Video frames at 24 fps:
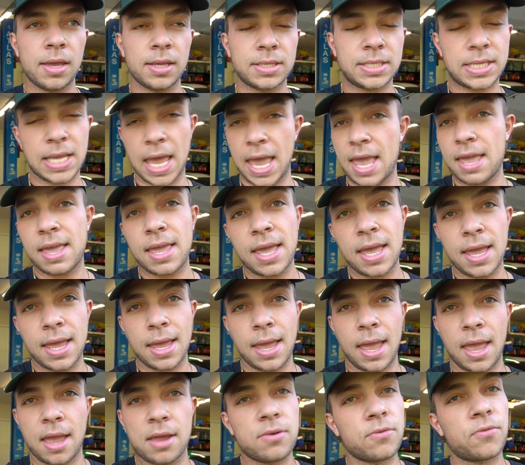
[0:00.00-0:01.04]
take it
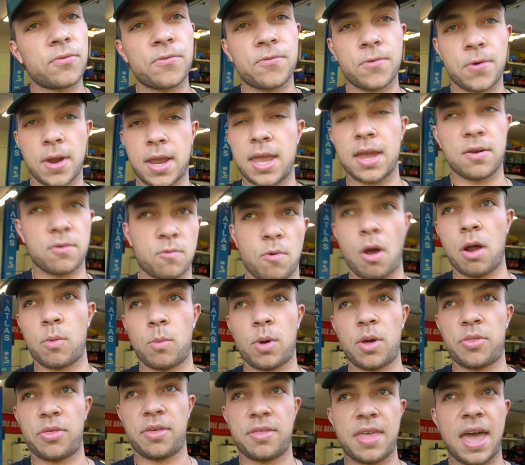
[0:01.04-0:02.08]
and freaking run
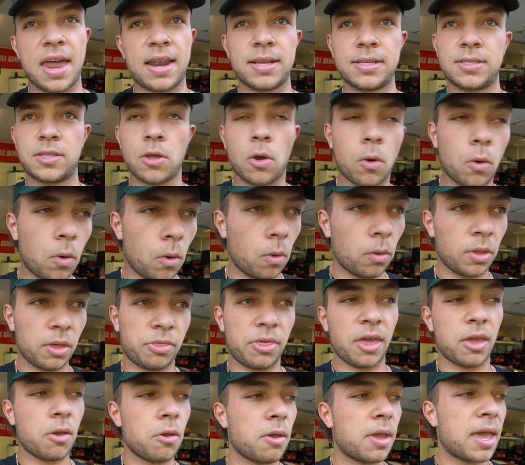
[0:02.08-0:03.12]
with it. That is the only
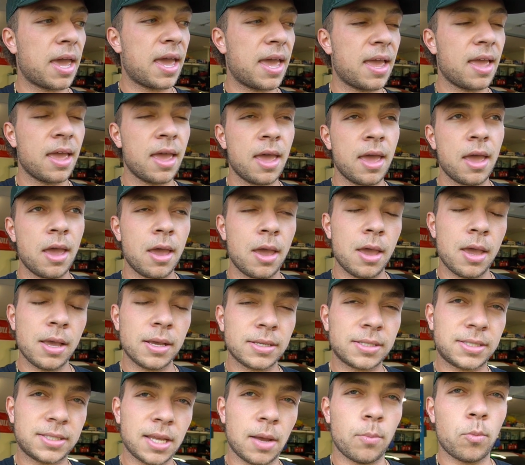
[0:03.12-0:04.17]
thing you get.
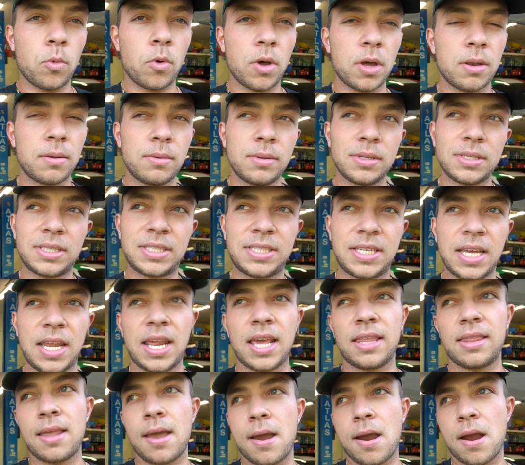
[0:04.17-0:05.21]
Someone
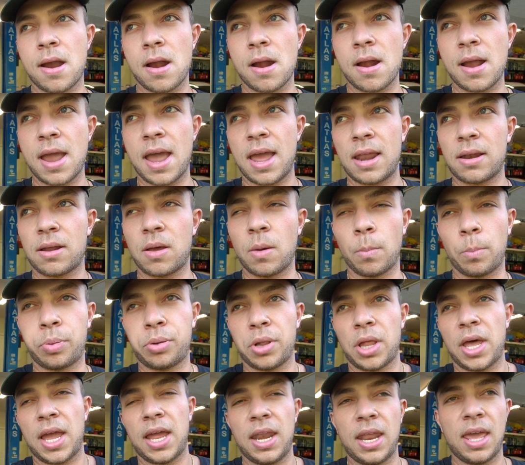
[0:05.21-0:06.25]
sitting there and
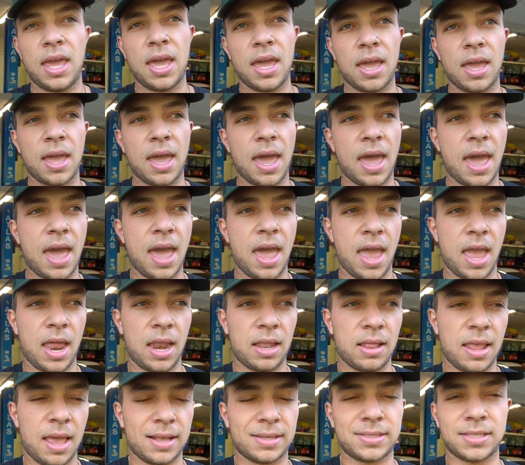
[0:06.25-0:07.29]
complaining
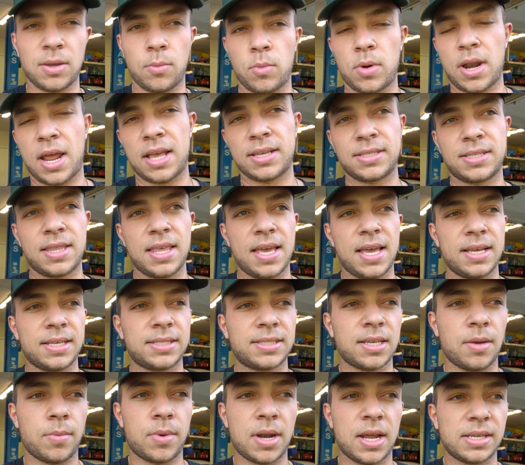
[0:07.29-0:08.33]
and that someone has this,
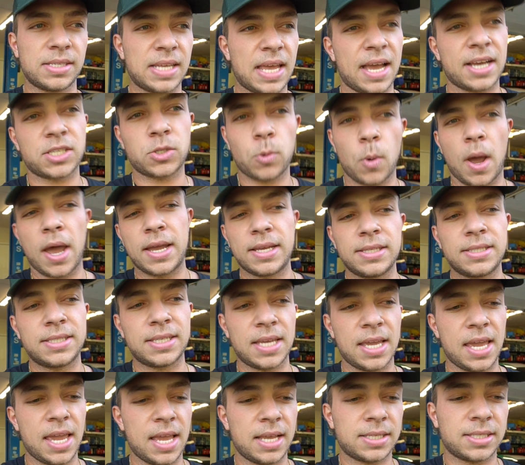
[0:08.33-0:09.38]
someone has X, Y, and
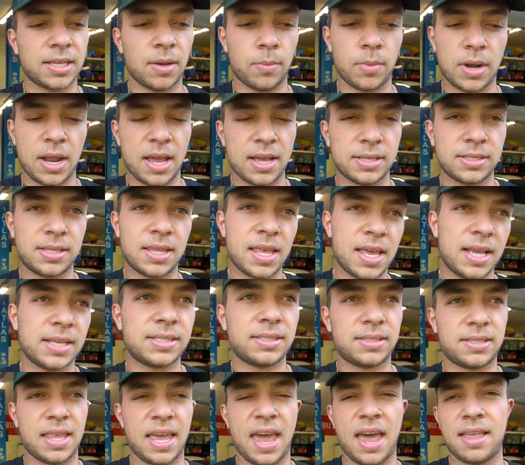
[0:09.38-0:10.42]
Z, someone has
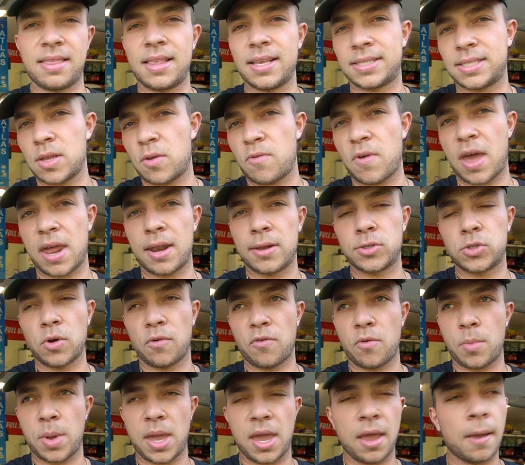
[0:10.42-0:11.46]
this, they had this advantage
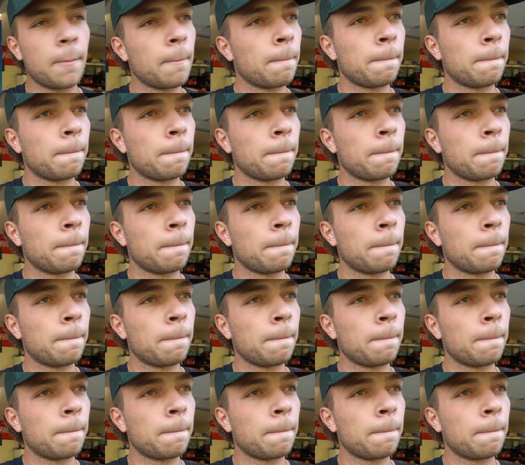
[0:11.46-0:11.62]
over me.